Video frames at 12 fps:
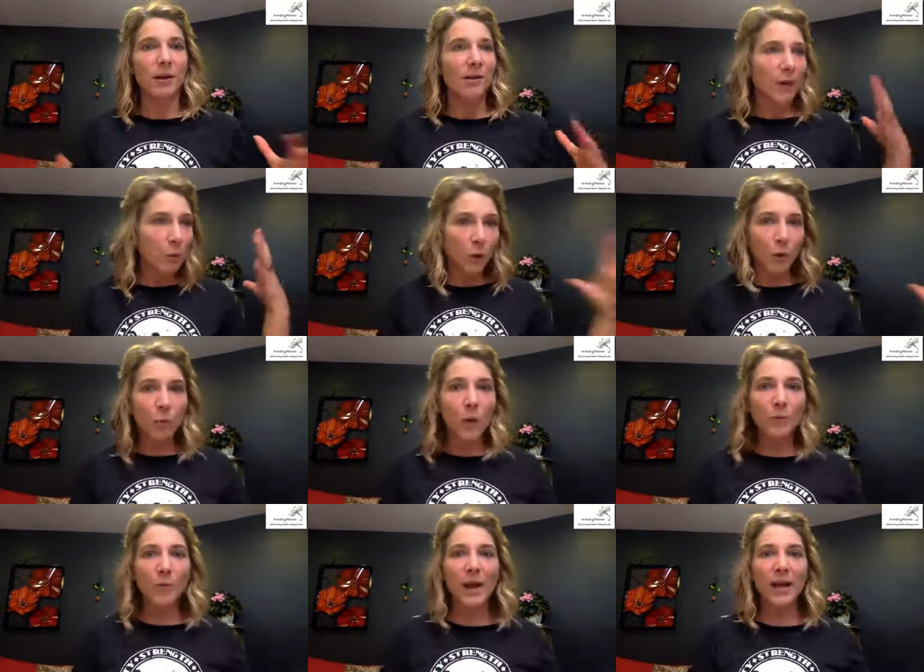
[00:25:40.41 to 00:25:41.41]
They were
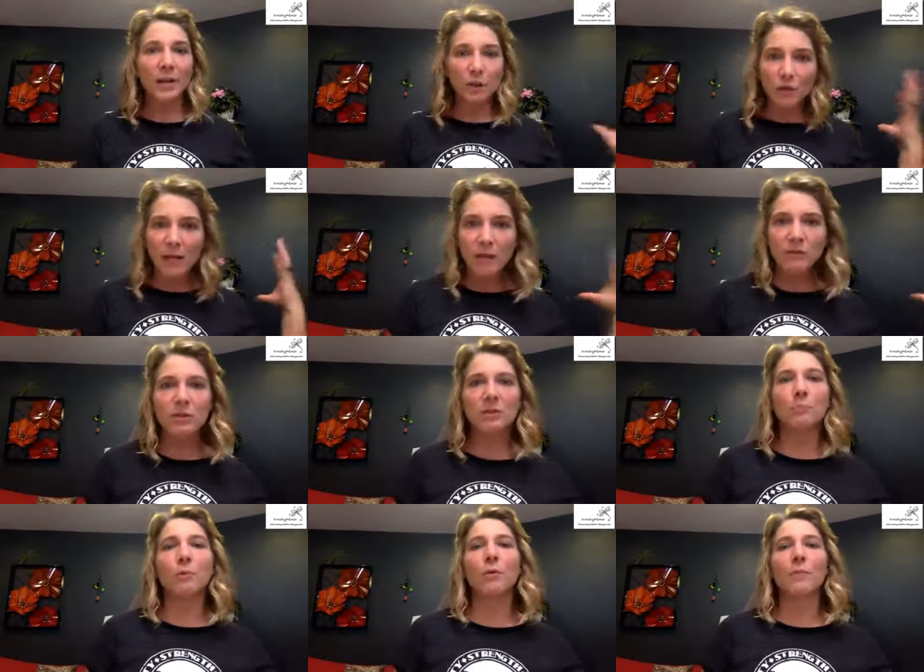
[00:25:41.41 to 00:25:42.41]
one way. I used to have to
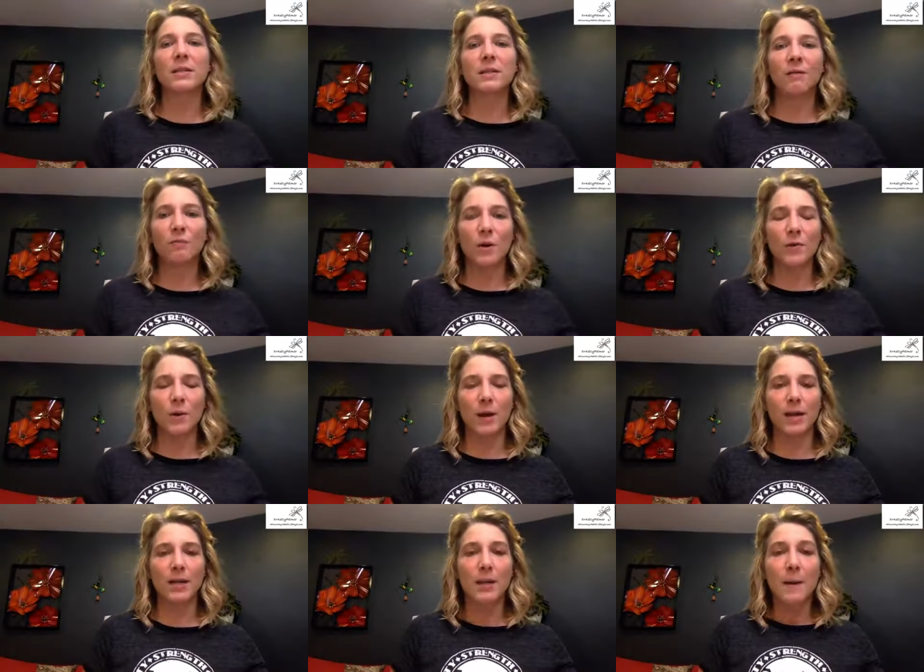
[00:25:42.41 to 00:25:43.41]
support myself one
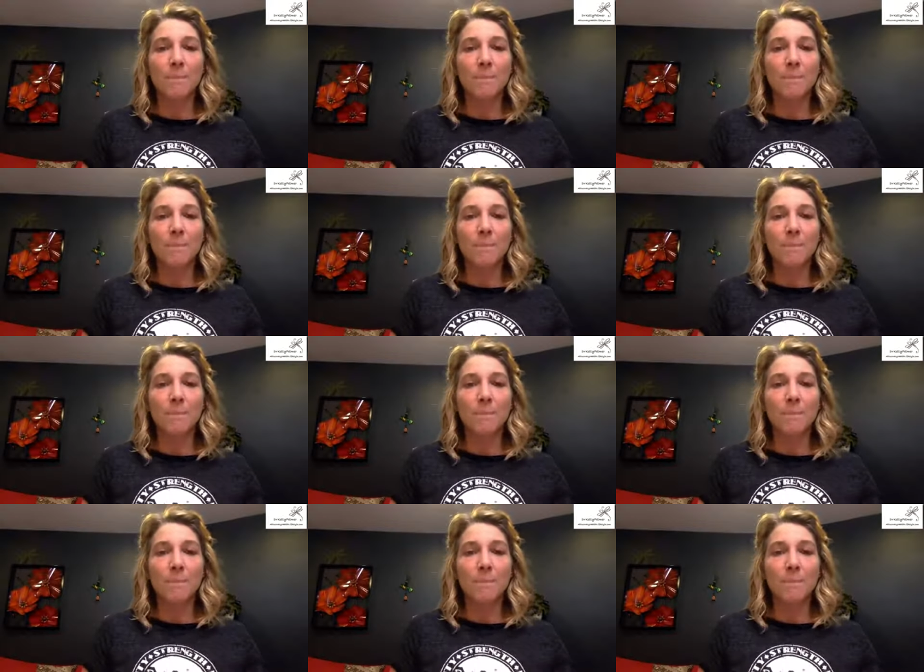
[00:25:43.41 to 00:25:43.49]
way.